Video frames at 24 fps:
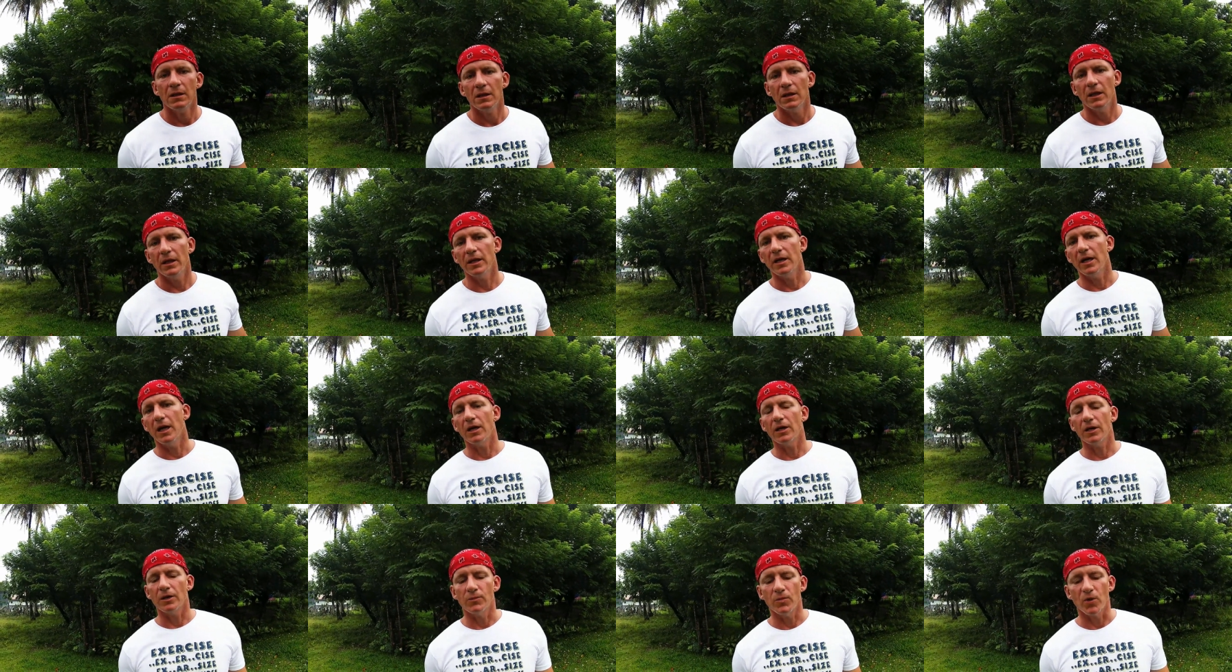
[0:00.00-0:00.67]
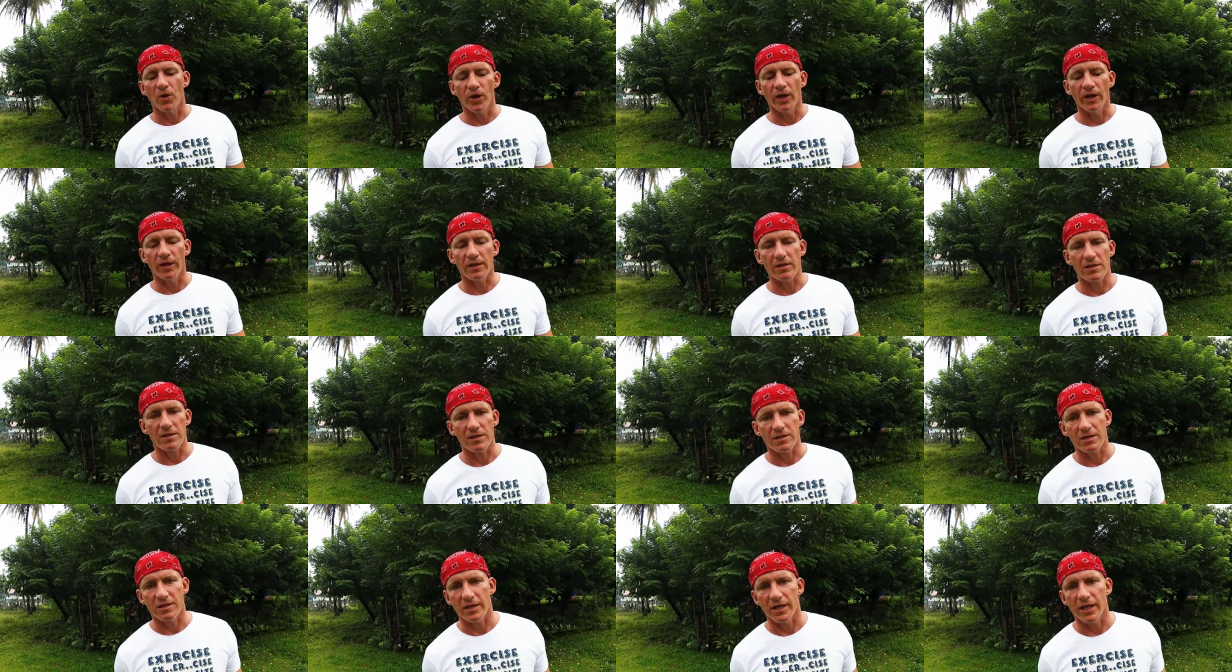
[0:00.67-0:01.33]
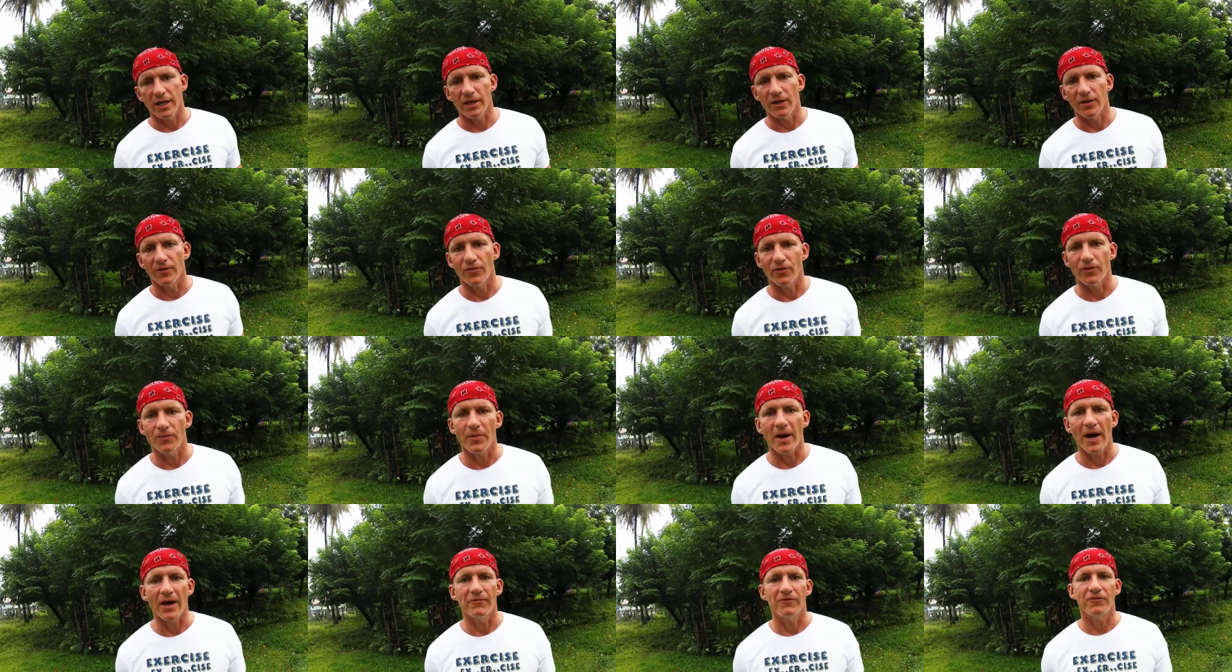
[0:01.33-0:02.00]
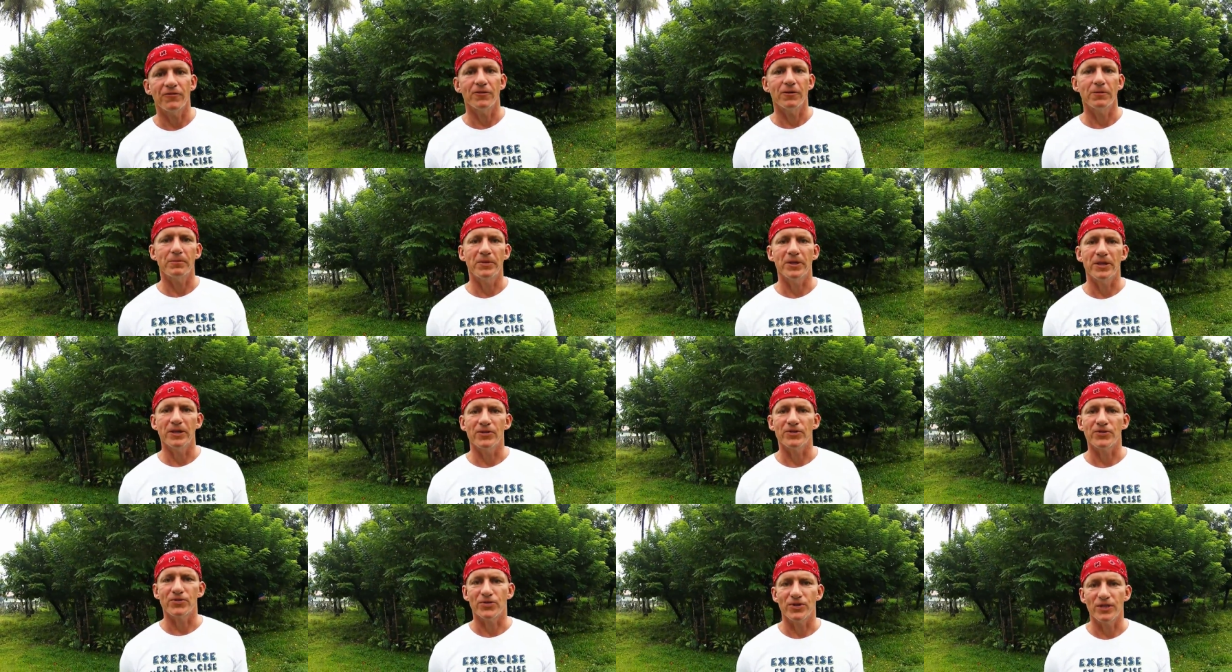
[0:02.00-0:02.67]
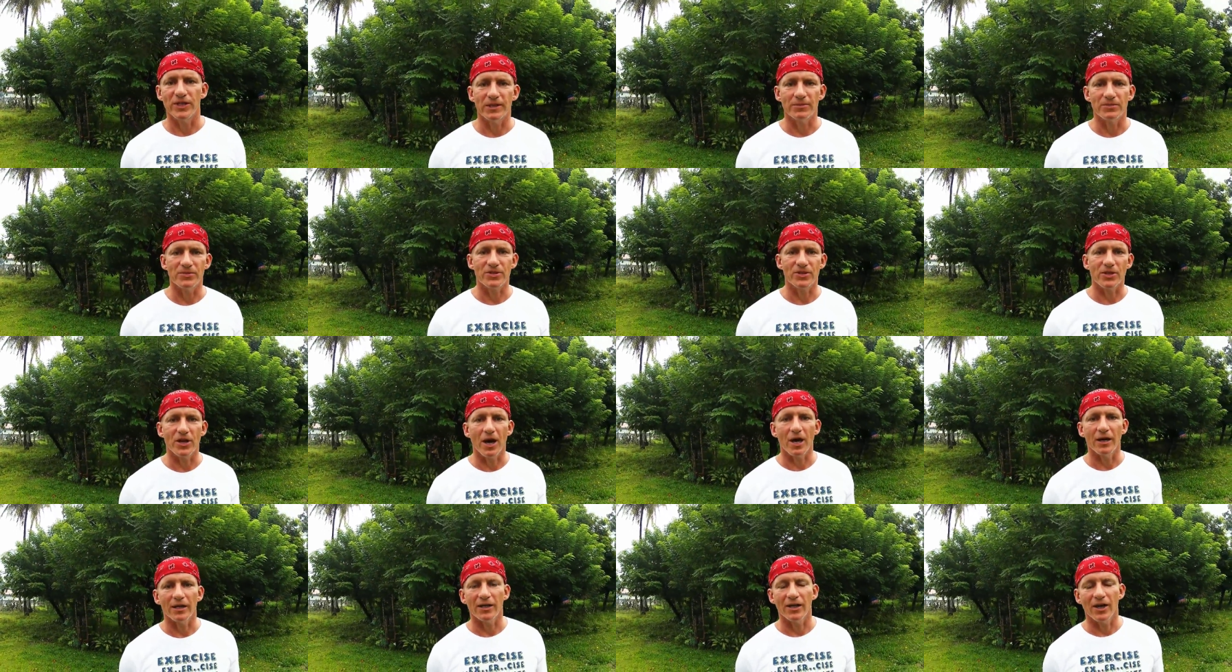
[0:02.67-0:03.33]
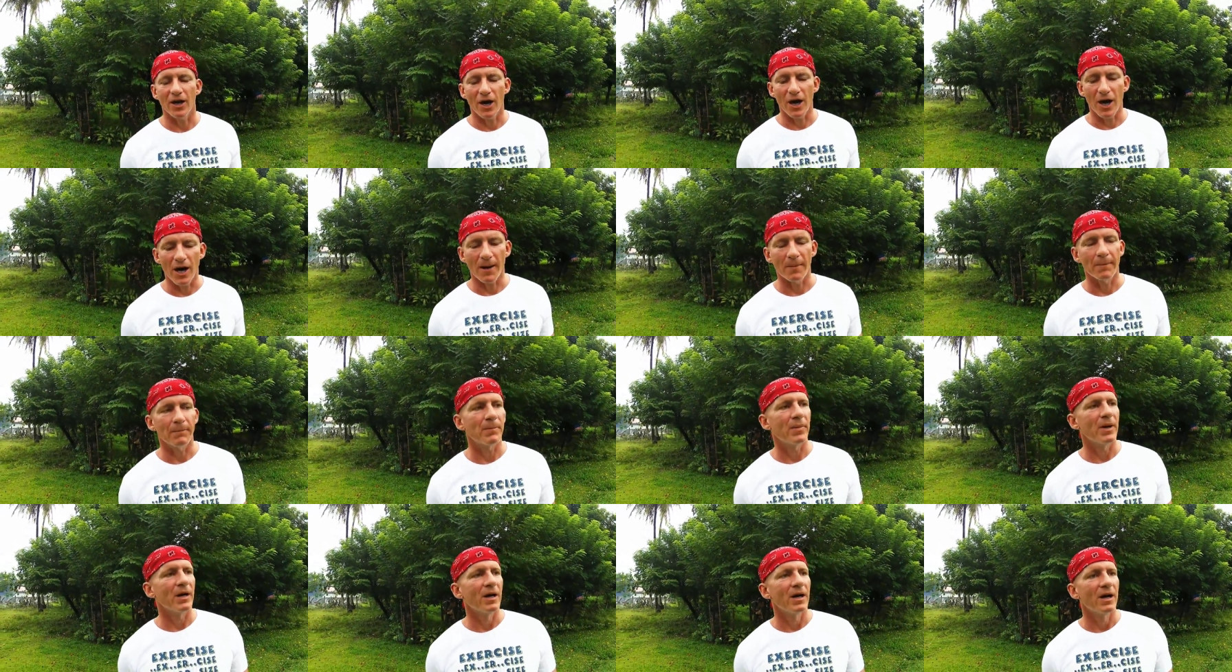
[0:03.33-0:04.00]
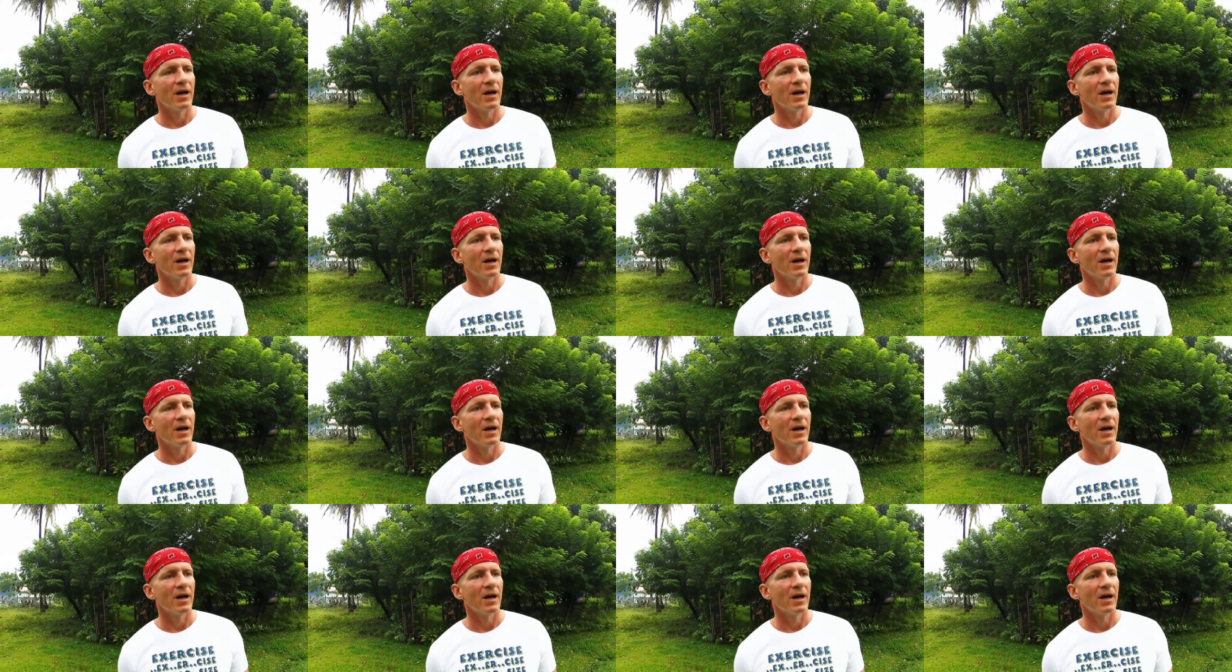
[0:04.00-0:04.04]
Hey y'all, good morning. This is Ned over at myphilippinedreams.com.